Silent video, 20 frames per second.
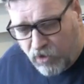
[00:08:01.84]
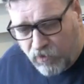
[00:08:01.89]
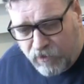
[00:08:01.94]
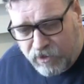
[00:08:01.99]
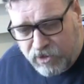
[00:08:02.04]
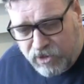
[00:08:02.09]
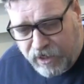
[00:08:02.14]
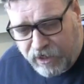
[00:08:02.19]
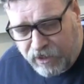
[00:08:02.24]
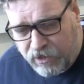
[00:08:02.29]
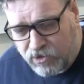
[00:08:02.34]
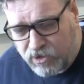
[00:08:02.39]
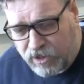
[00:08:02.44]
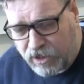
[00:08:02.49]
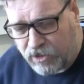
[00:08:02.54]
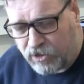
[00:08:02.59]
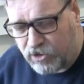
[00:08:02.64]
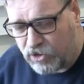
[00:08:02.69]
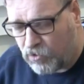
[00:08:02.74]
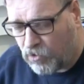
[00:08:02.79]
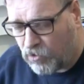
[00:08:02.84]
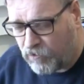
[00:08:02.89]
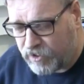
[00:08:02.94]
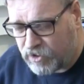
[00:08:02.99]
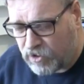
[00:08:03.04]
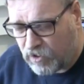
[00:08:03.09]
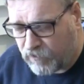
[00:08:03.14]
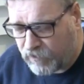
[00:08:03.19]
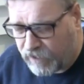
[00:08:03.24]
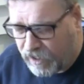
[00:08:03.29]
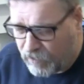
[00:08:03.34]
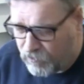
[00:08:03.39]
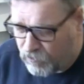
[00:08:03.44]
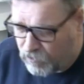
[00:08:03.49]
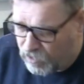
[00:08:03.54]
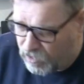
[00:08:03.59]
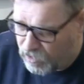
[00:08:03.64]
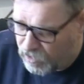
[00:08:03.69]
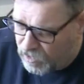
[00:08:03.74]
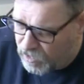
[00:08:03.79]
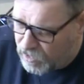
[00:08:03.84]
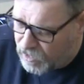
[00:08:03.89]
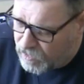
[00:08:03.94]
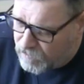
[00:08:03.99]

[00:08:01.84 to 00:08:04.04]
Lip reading: on the saddles. I can do all this off camera.